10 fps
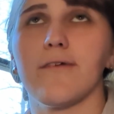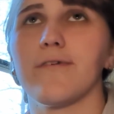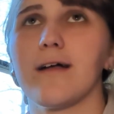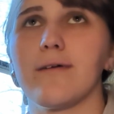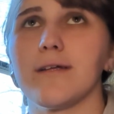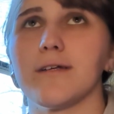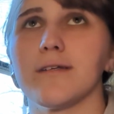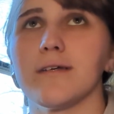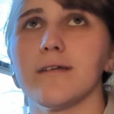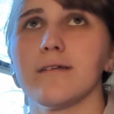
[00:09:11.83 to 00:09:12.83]
forgot what I
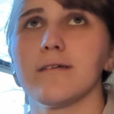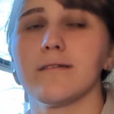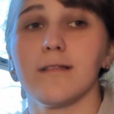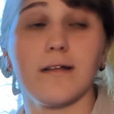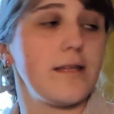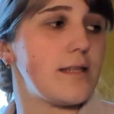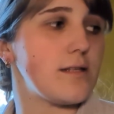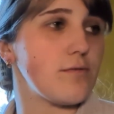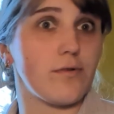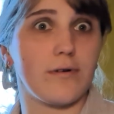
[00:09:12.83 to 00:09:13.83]
just said. Luckily,
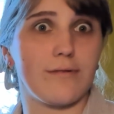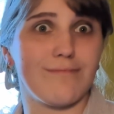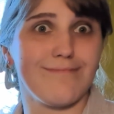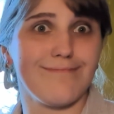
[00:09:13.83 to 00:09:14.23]
this is recorded.